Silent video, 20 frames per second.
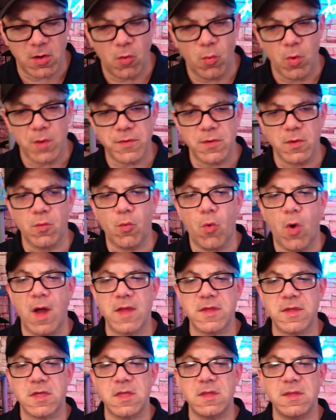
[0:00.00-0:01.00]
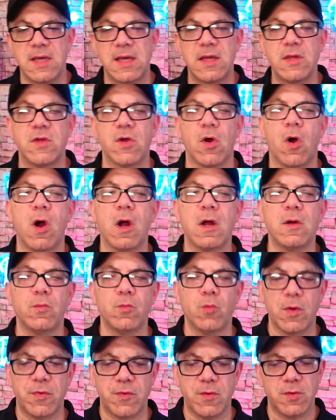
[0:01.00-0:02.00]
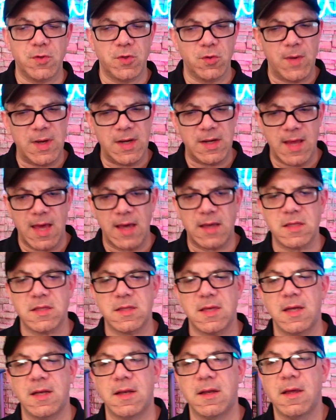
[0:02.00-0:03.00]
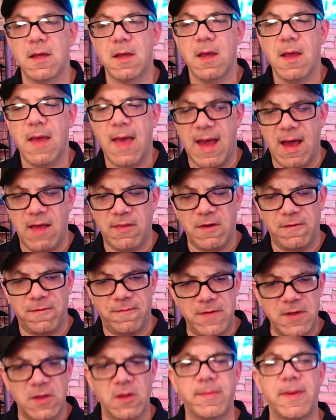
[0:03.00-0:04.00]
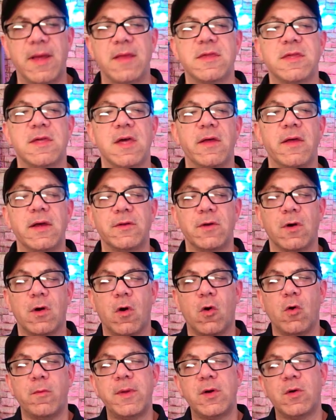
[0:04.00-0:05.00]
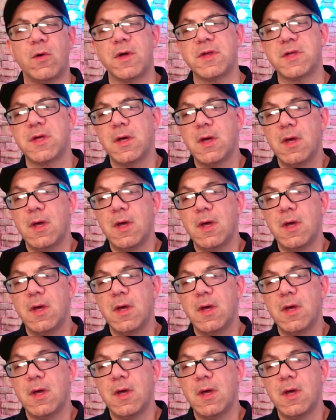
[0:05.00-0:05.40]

what their wants and needs are and what they're doing next and how they feel about selling their home, because